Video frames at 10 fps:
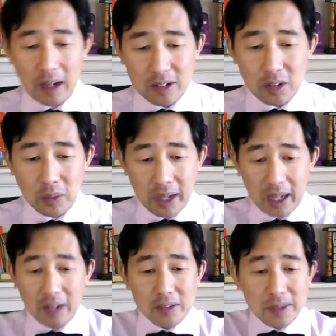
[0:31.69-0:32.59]
So
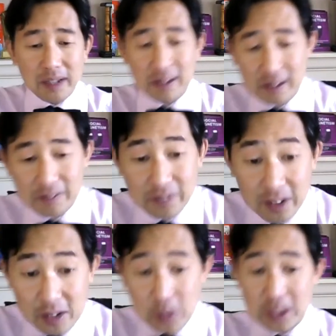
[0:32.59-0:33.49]
here's the
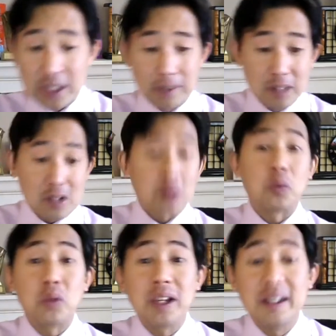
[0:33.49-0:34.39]
first question. I'm just going to
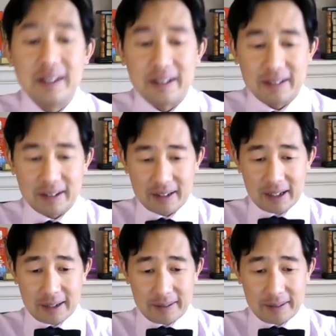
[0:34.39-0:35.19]
read it here.